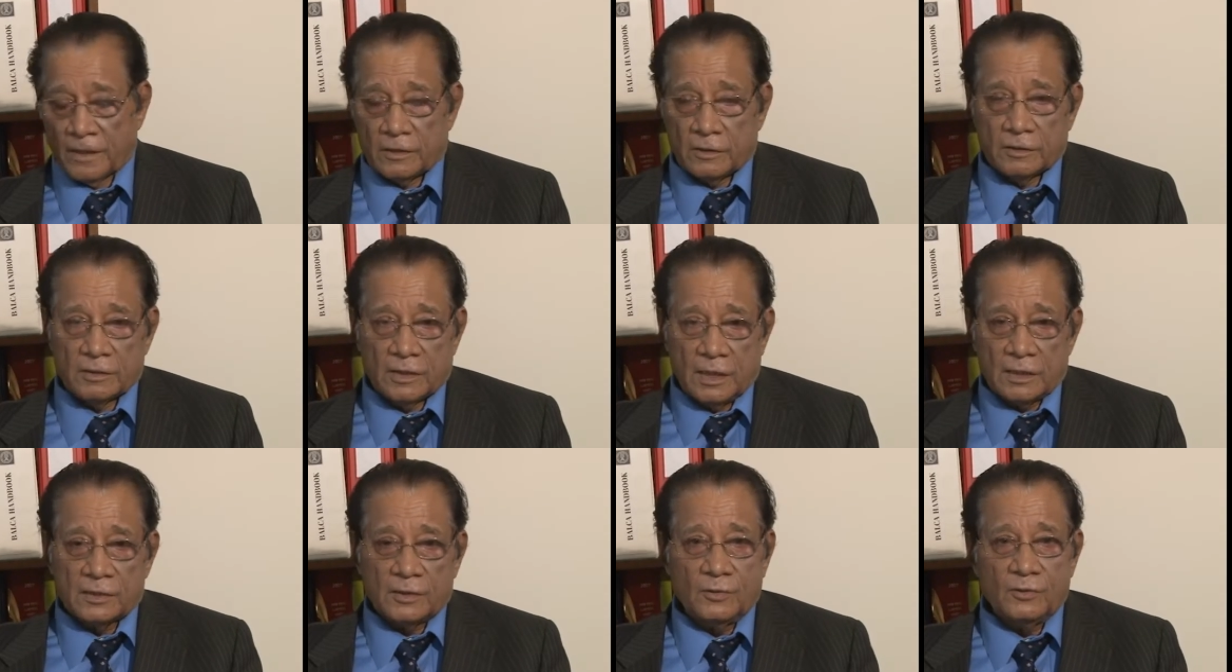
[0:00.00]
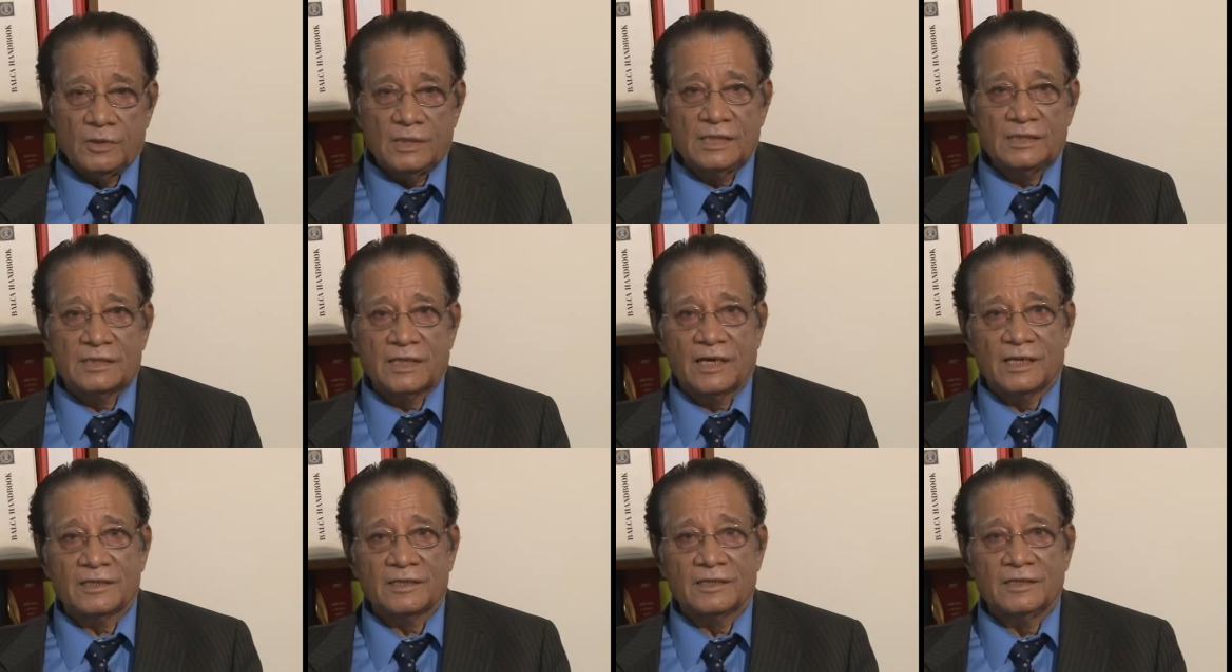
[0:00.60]
Now, not only
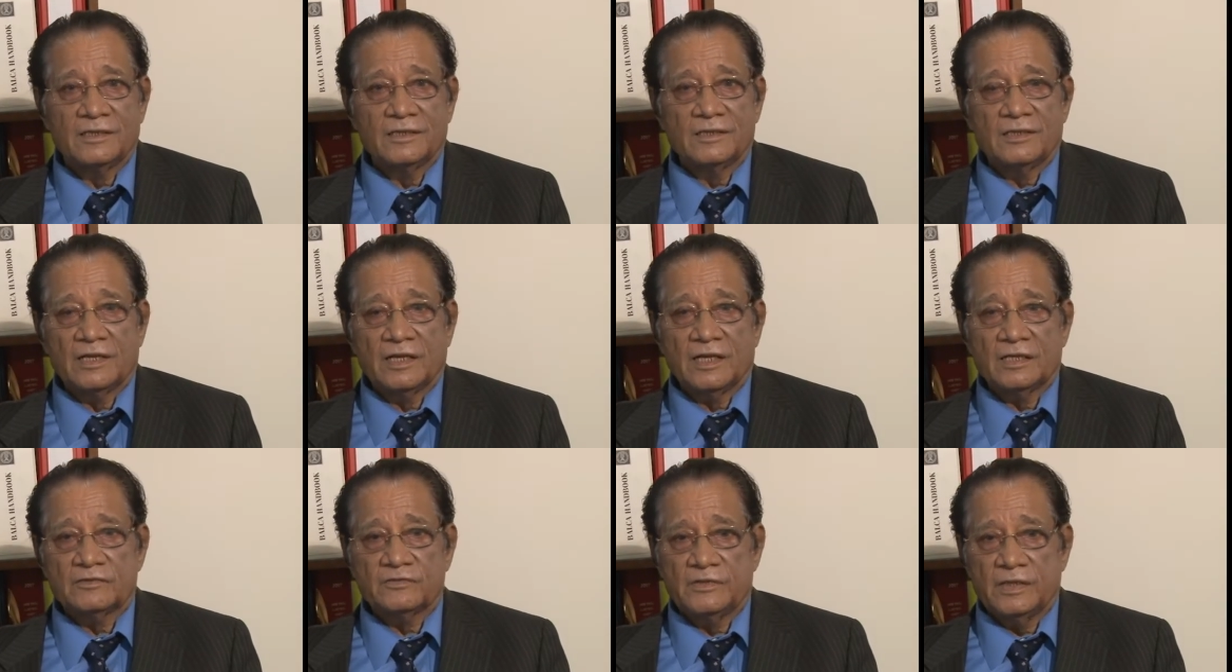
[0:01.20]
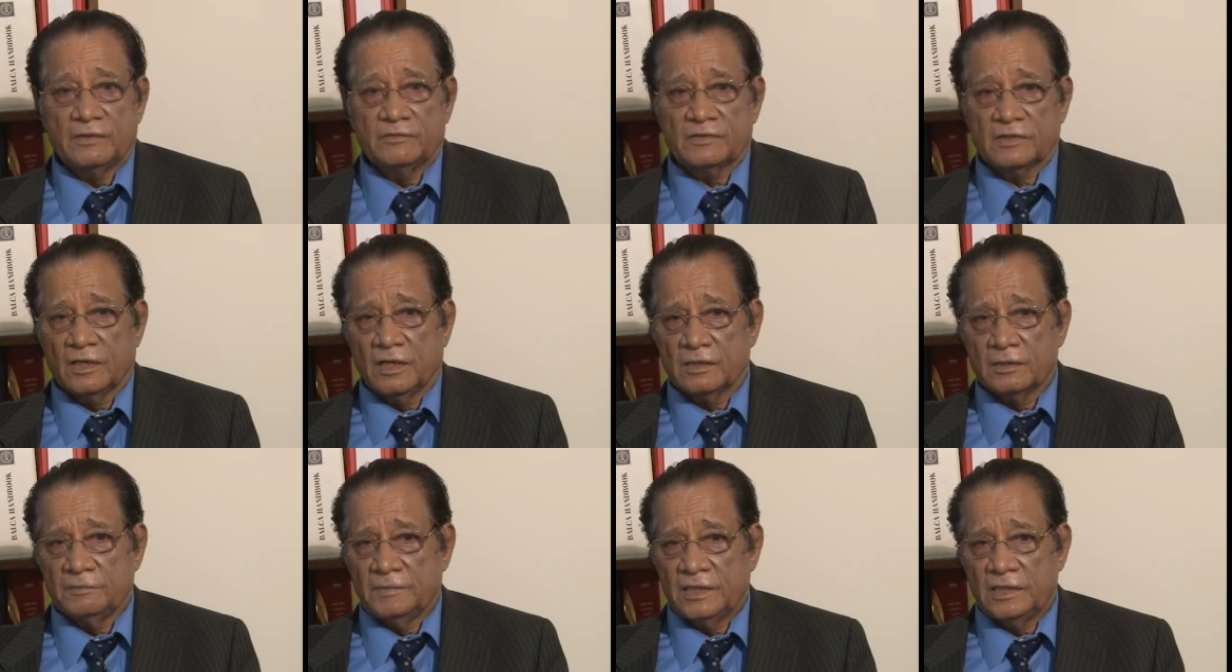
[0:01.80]
that as we have
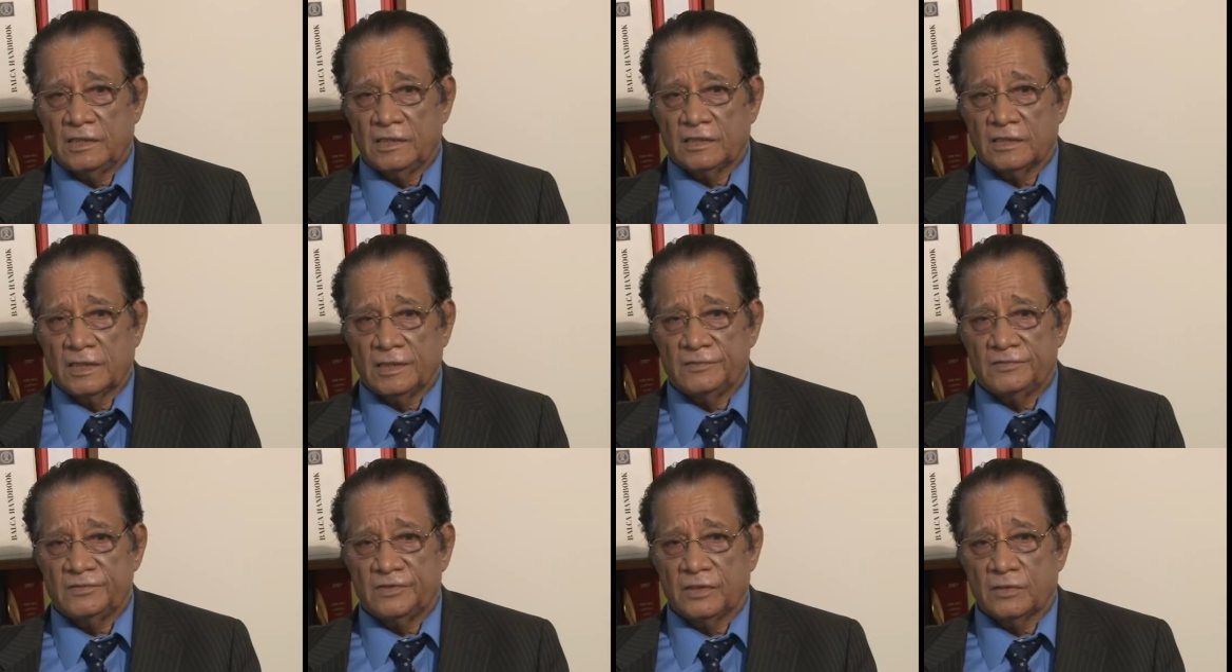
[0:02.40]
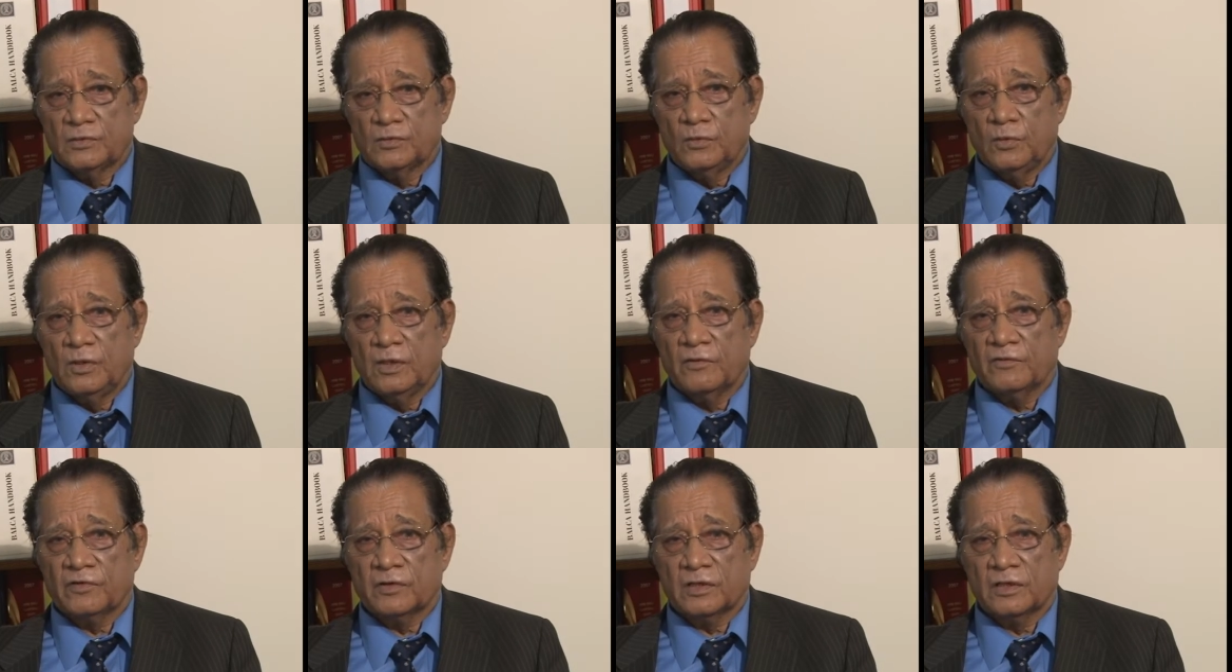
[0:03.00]
talked many times the
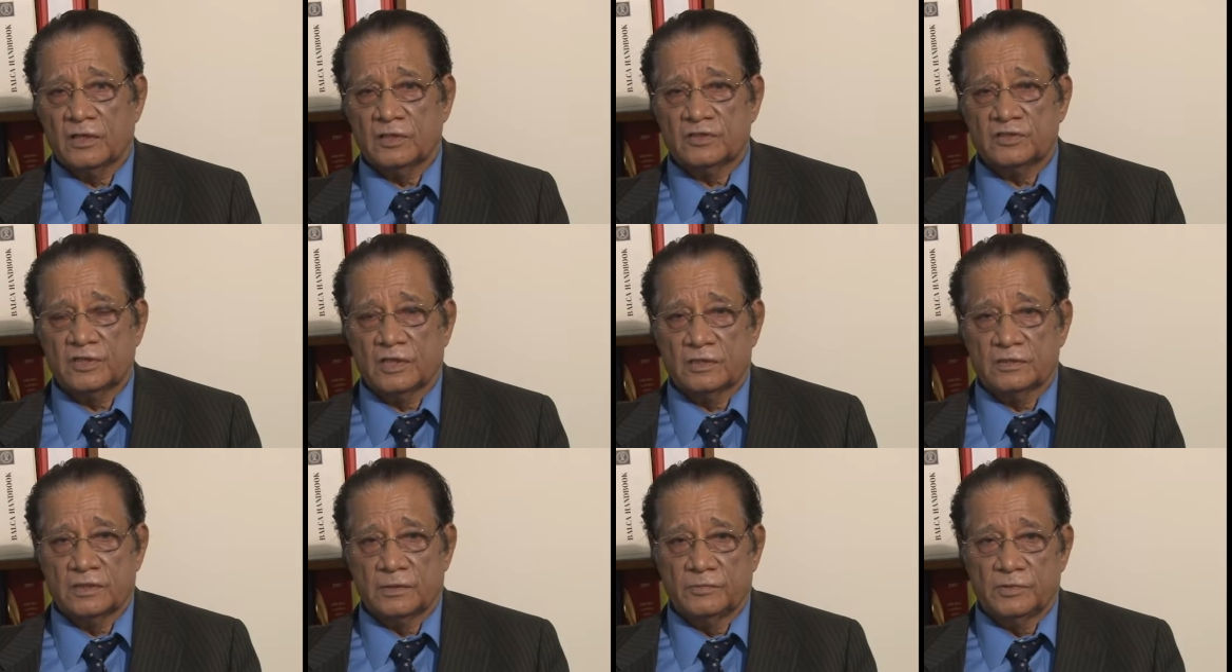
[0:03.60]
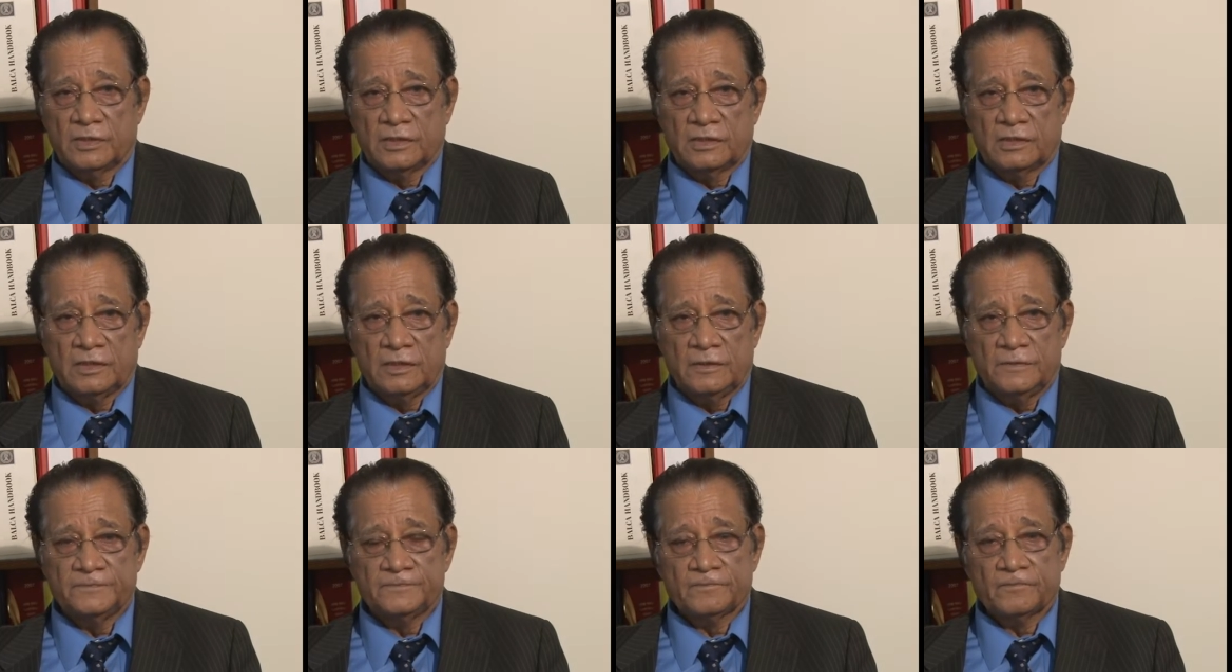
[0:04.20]
rule of cross
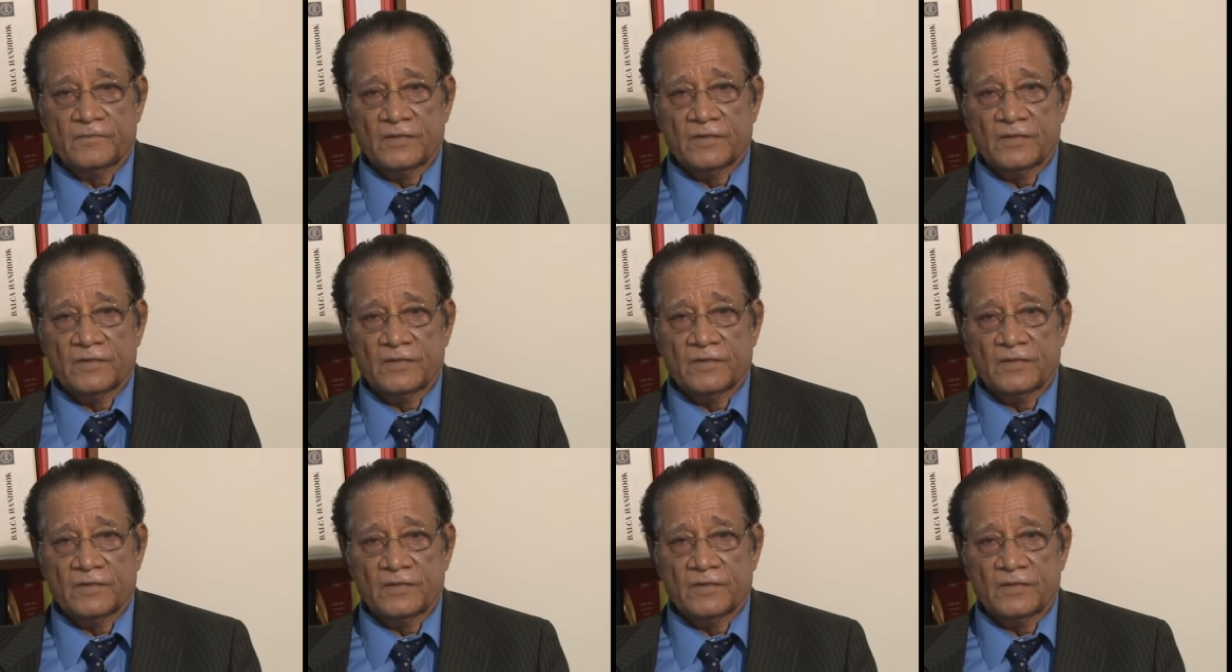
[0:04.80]
chargeability